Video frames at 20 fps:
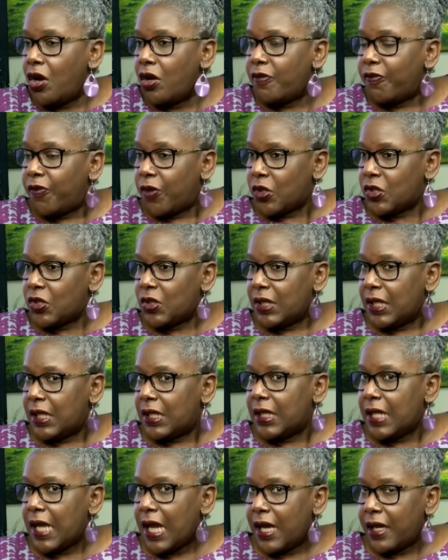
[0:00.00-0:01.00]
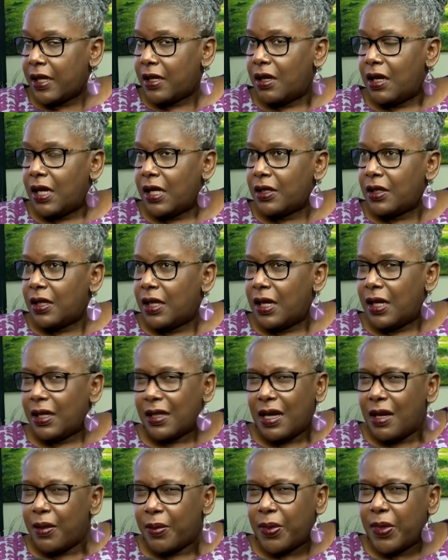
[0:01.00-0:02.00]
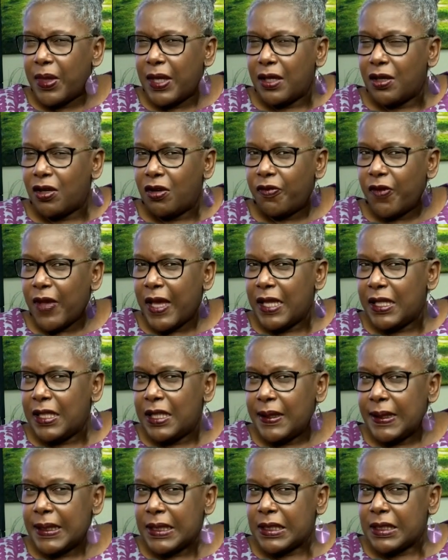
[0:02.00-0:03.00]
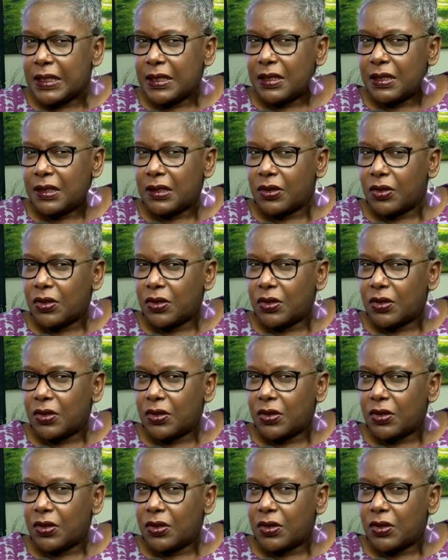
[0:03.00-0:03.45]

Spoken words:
Unfortunately, I can't think of any that